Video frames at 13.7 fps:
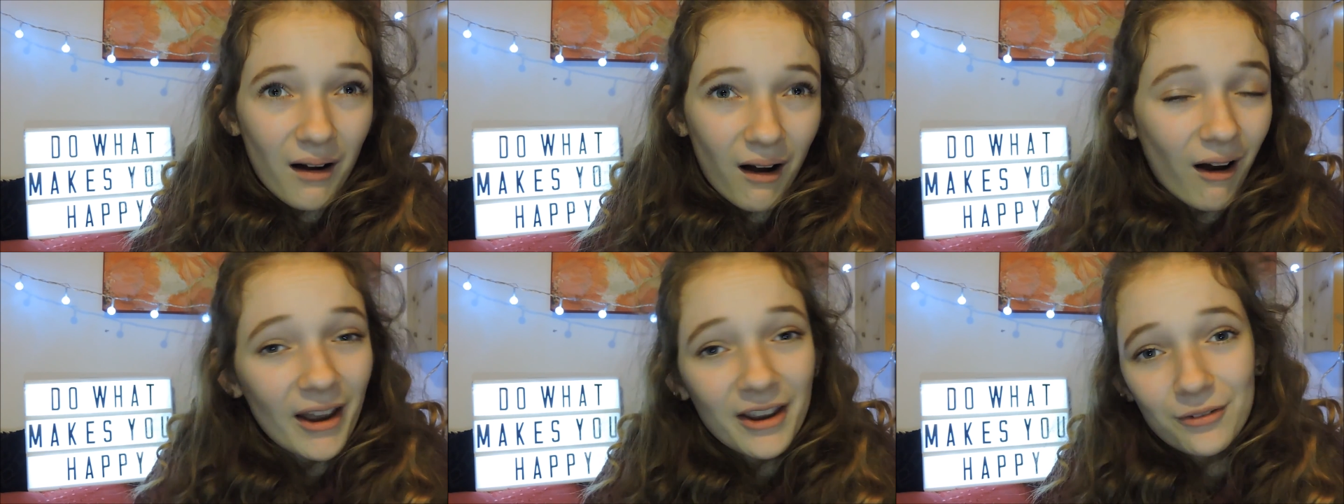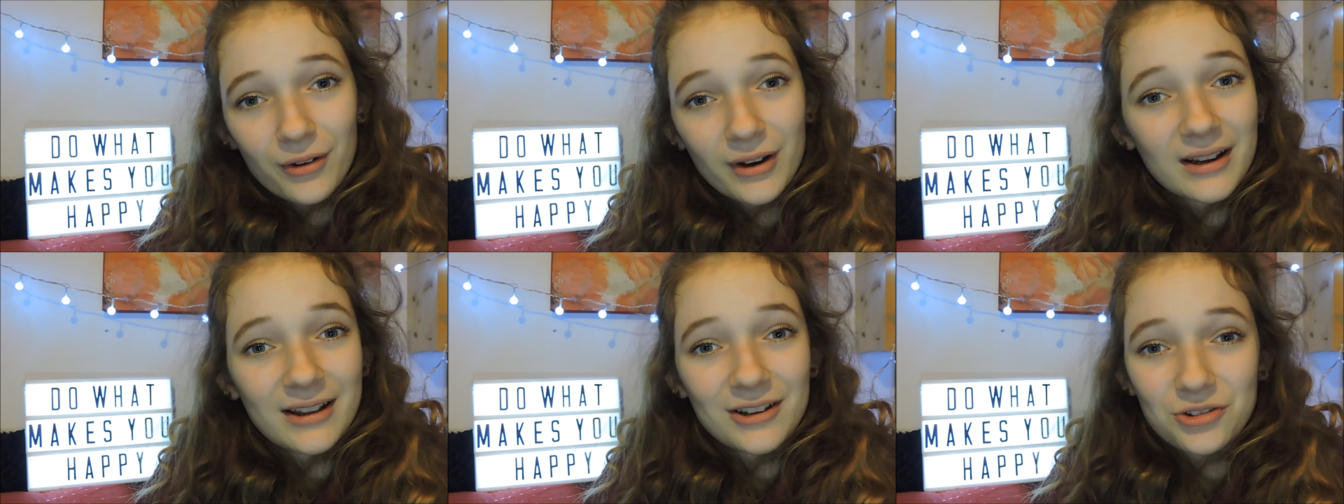I
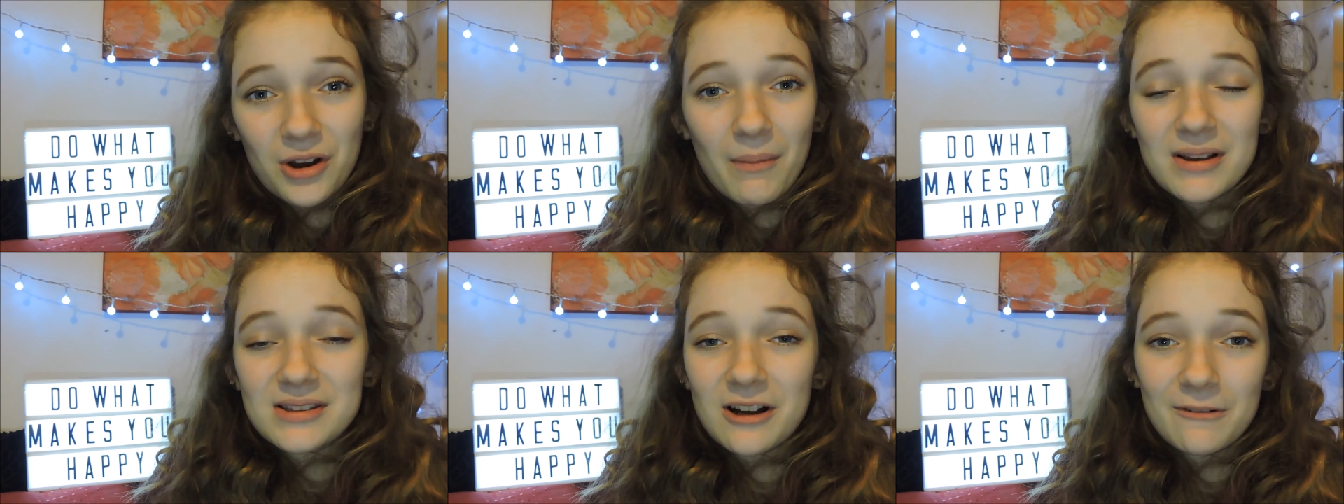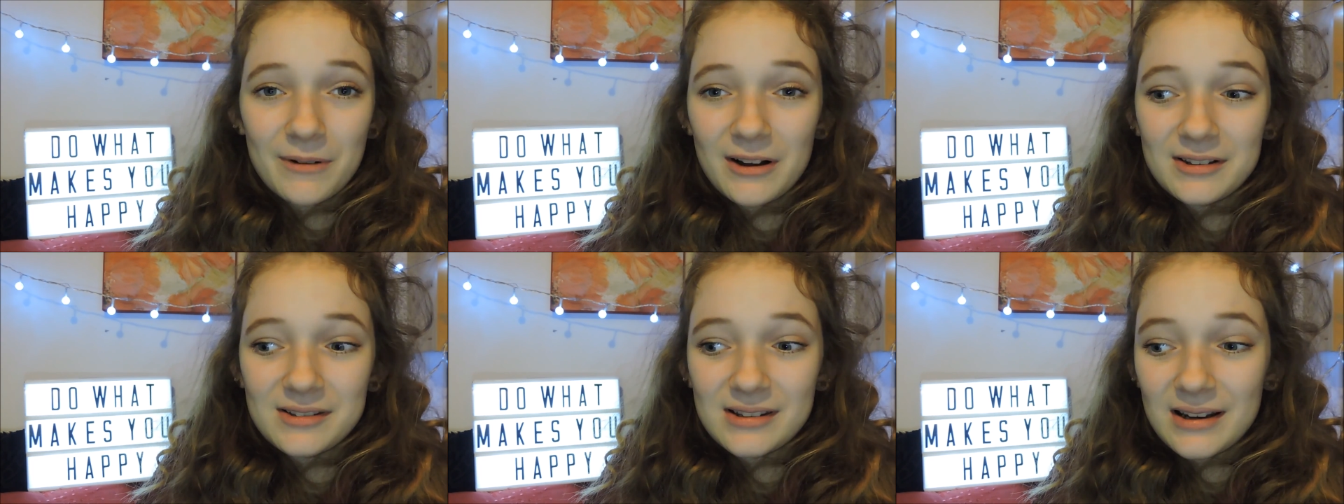really enjoy myself
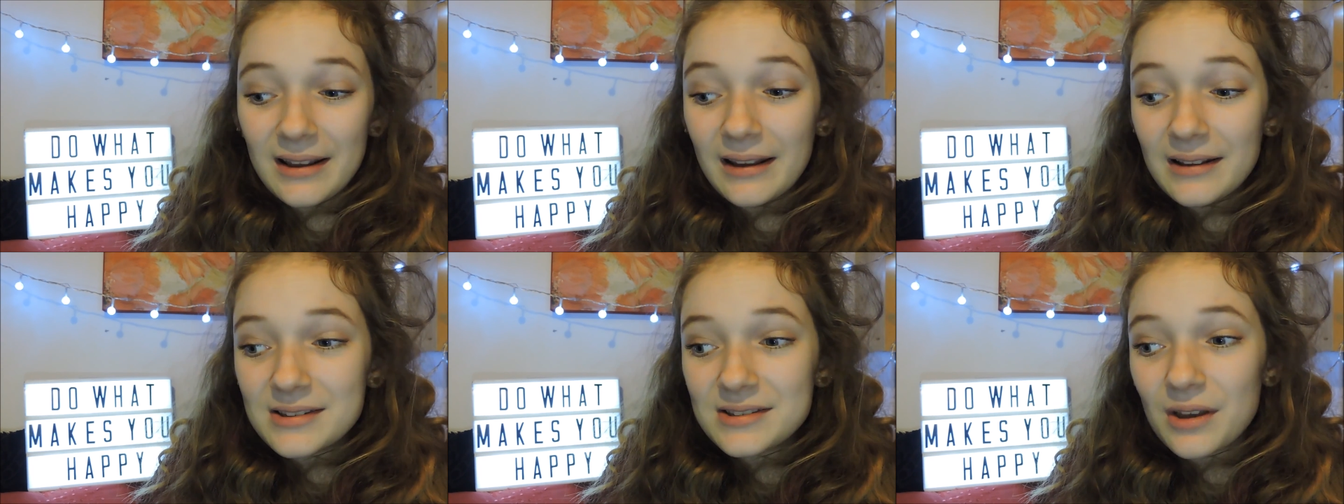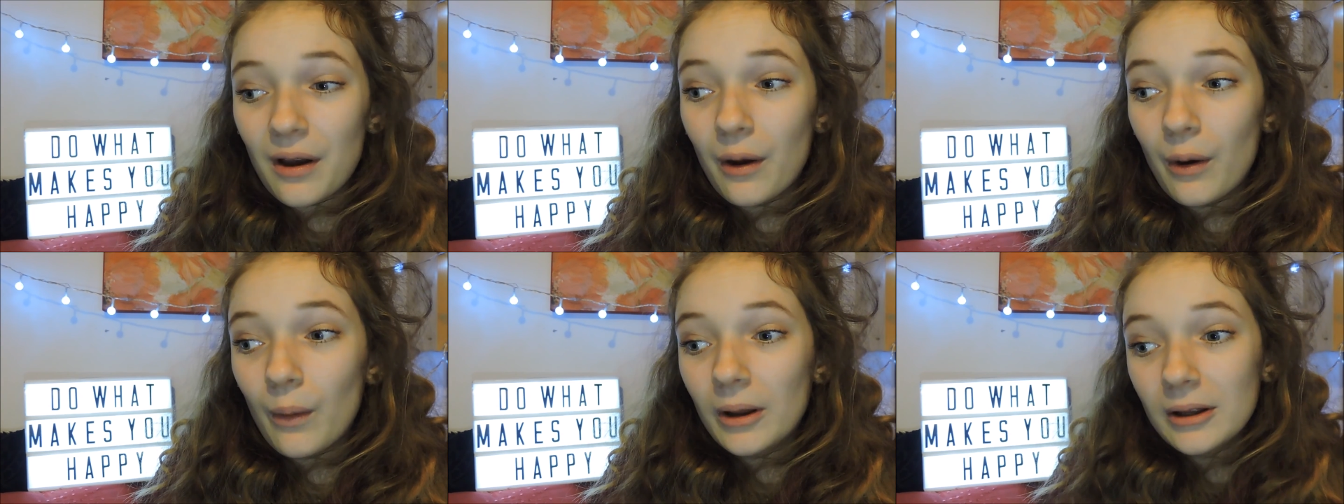personally.
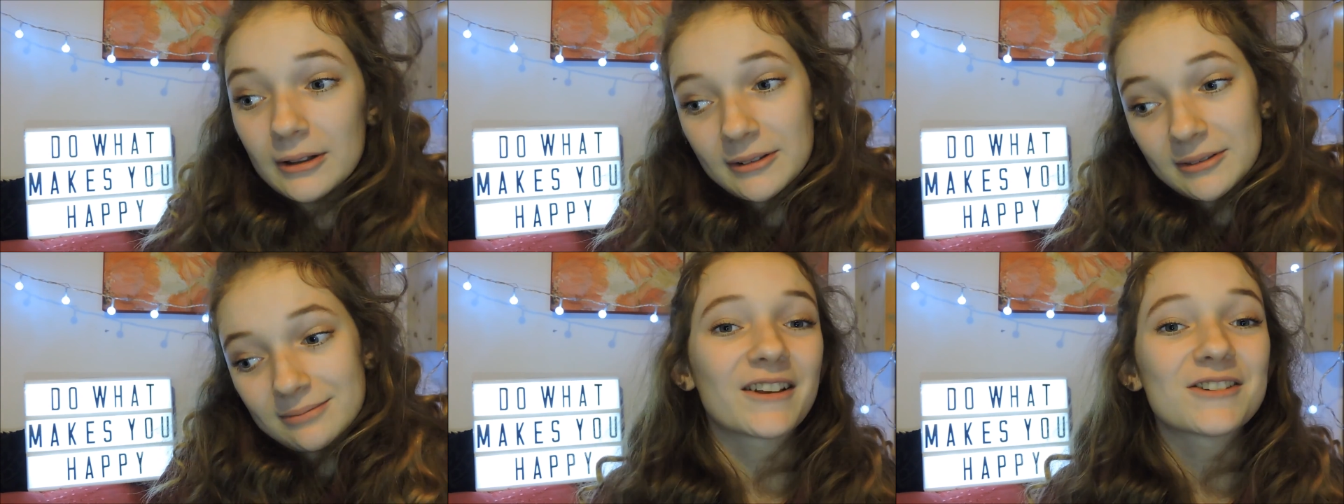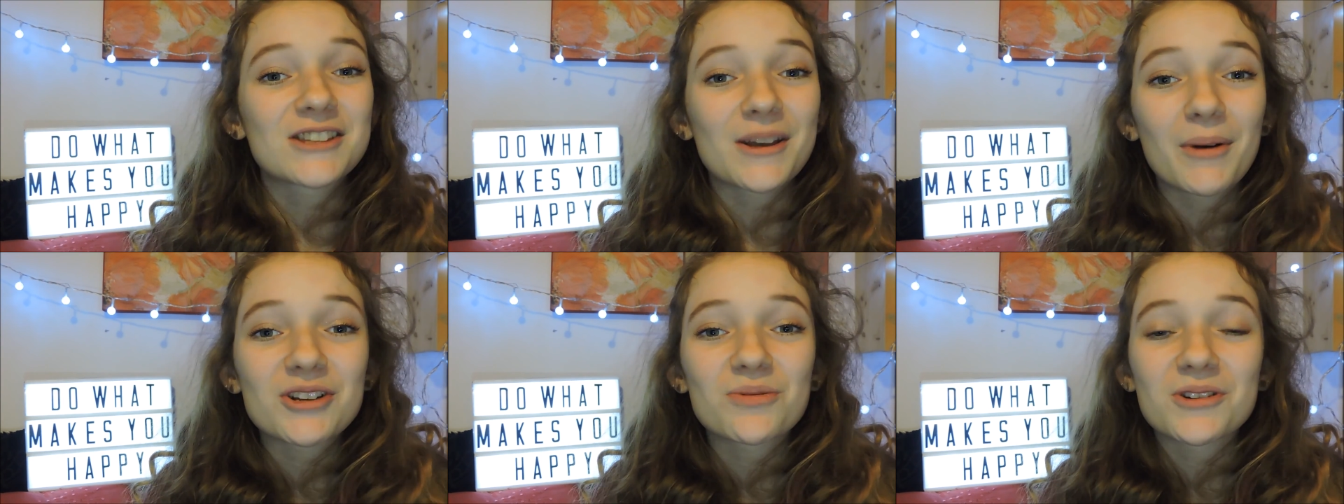So thank you
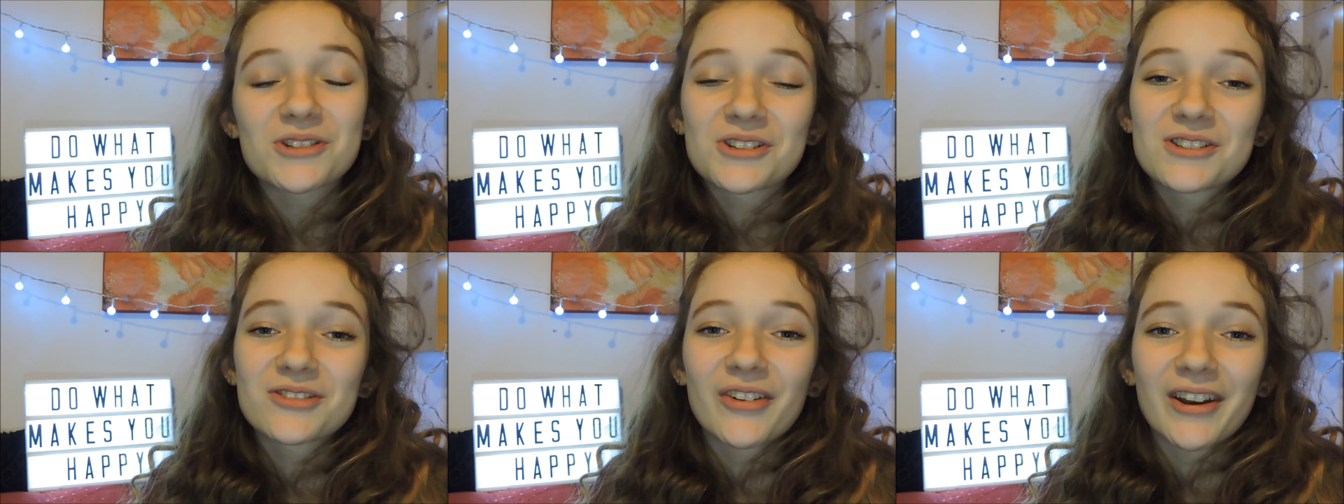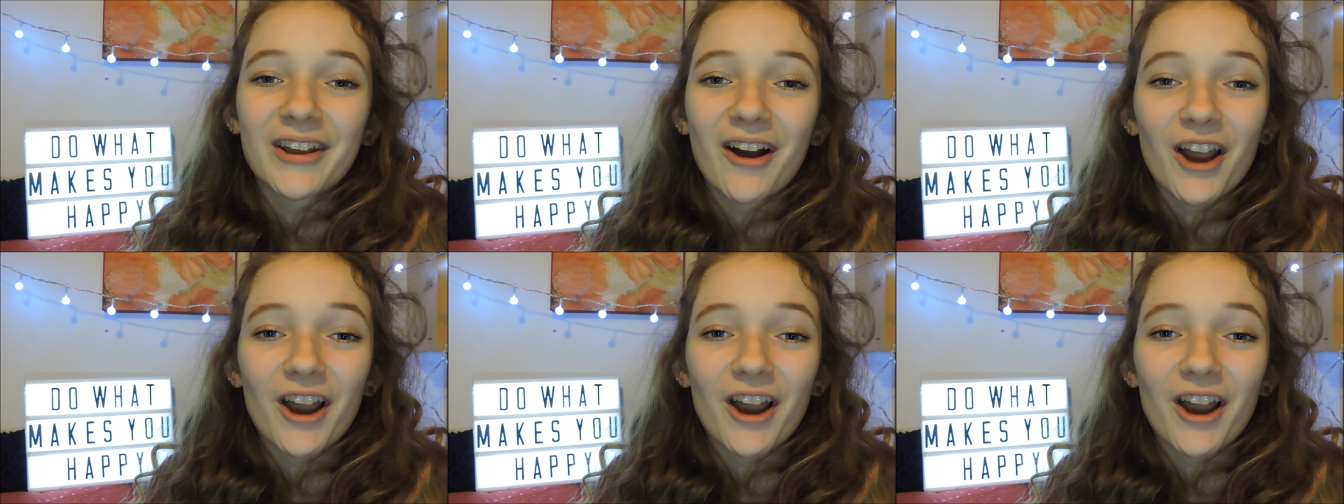so much for watching this video.